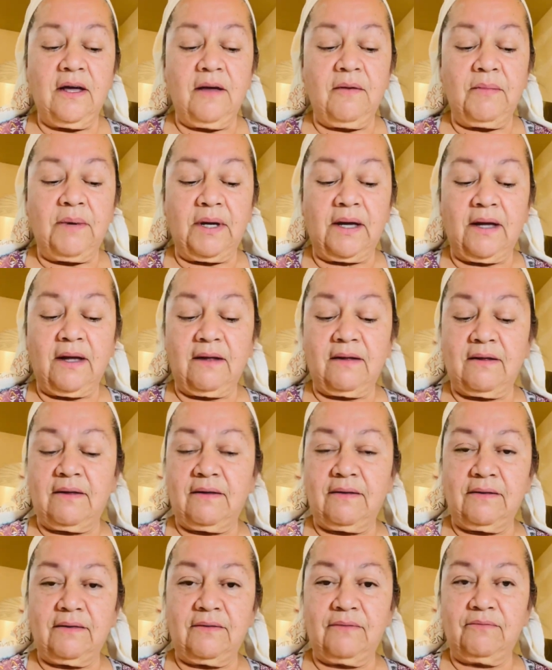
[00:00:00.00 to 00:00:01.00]
because
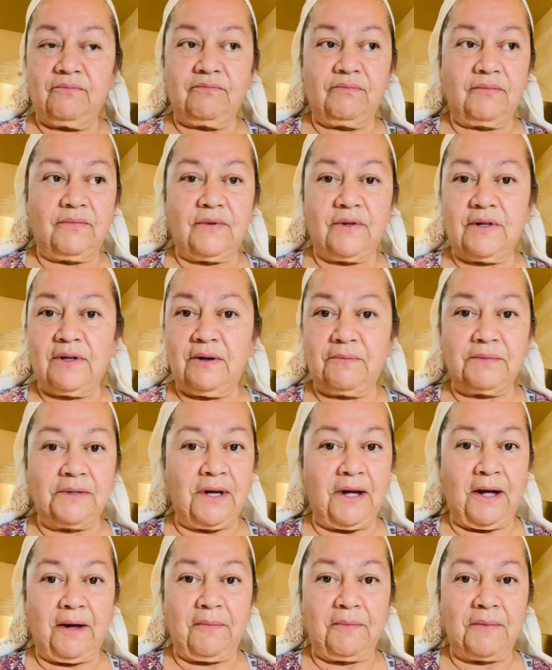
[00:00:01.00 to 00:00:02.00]

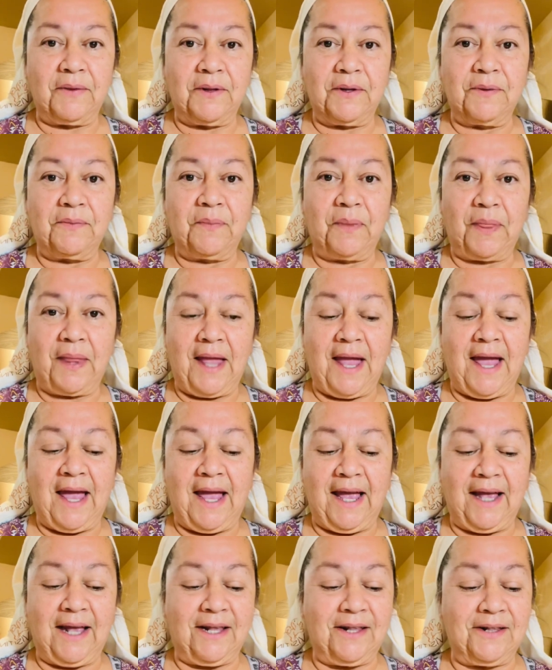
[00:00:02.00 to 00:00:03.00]
sometimes
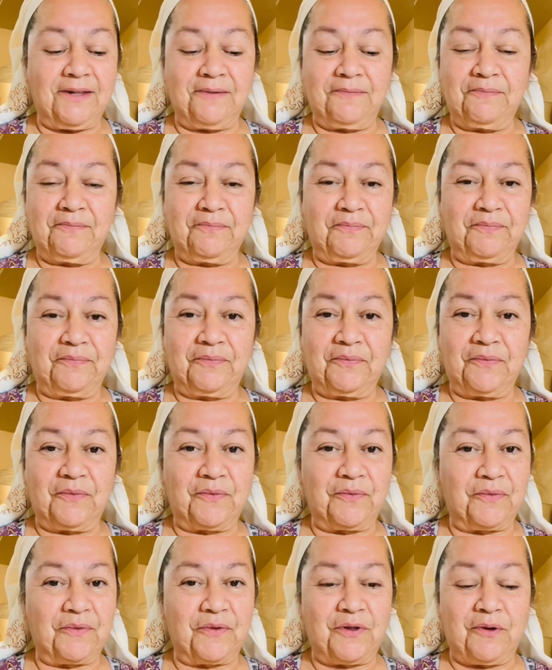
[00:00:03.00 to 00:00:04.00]
eggs,
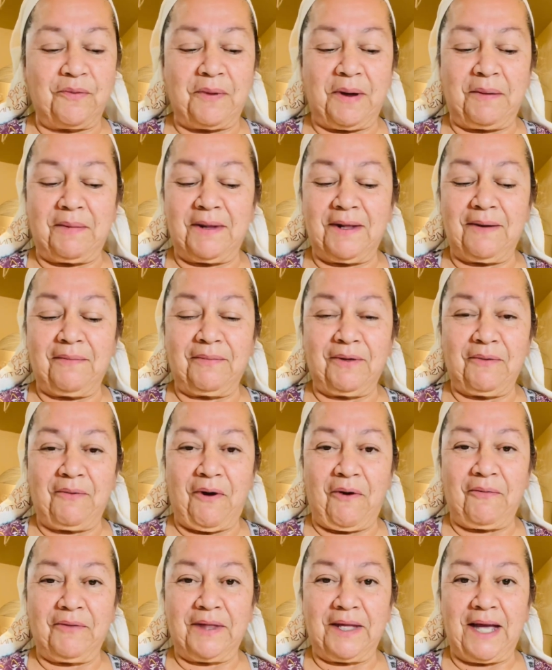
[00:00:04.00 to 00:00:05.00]
there may be something
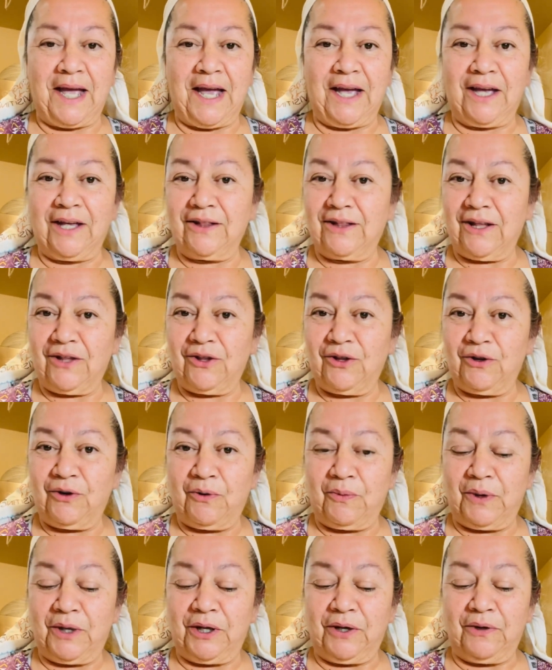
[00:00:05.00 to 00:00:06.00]
wrong with the egg that you don't
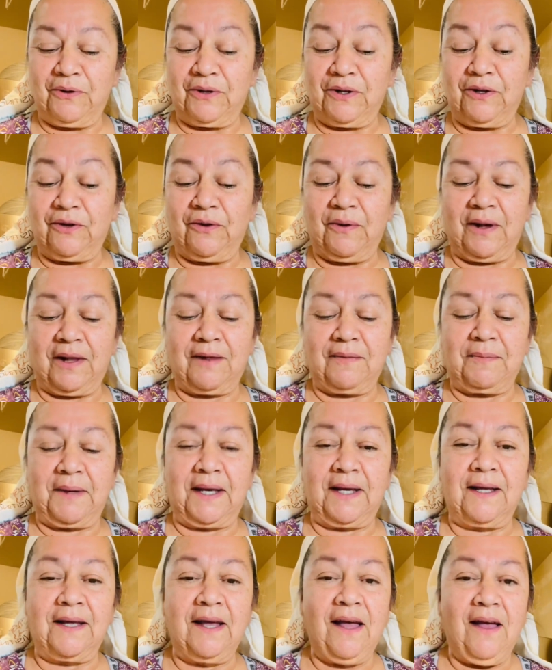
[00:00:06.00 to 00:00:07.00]
want to use in your recipe.
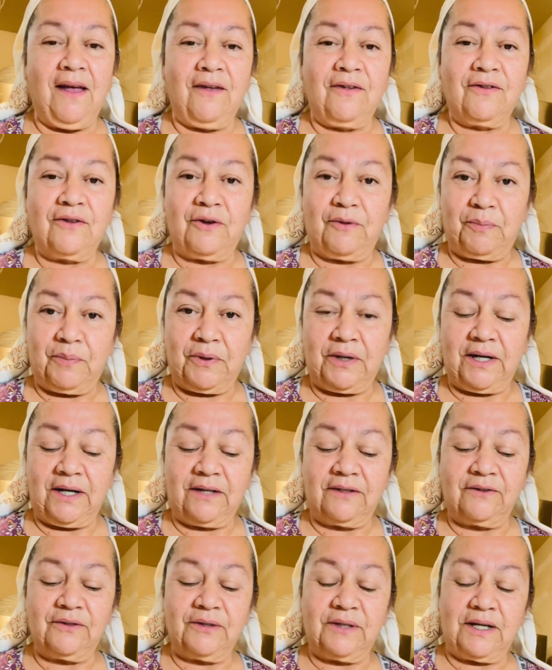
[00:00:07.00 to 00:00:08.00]
So you put it
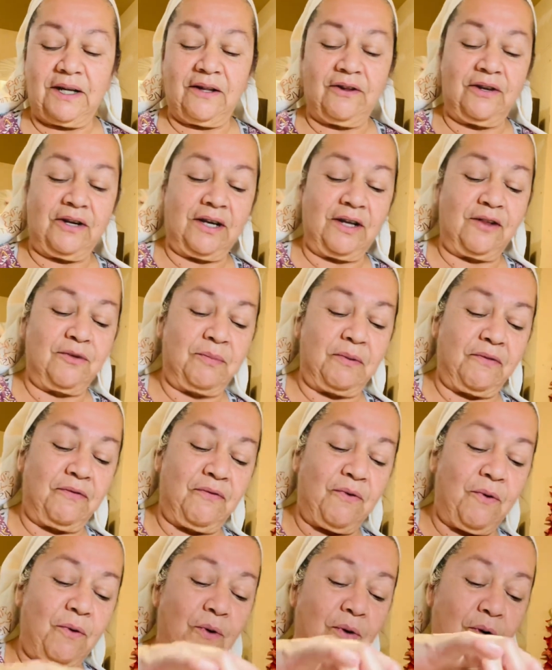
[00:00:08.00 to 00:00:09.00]
into another dish
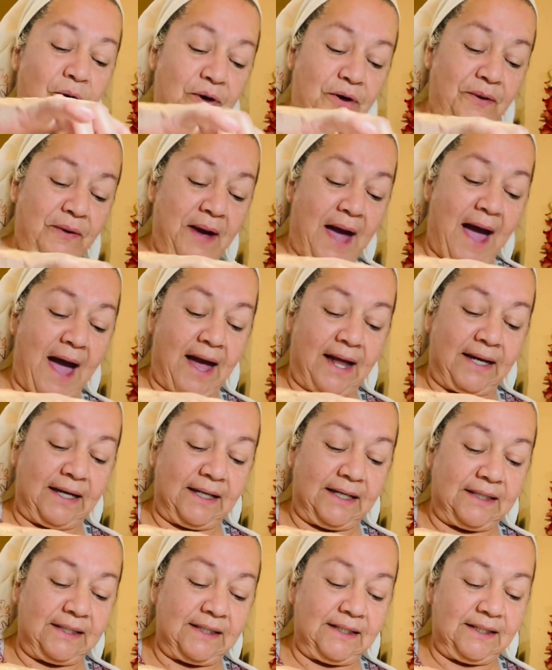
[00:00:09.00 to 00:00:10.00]
before you add
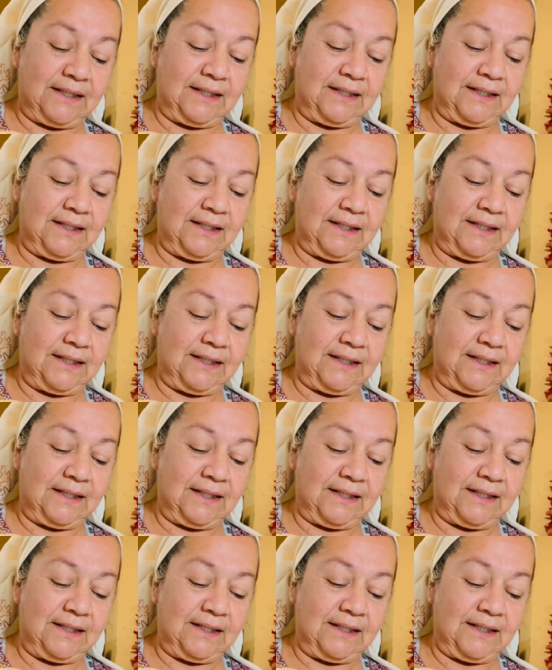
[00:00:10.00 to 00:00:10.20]
it.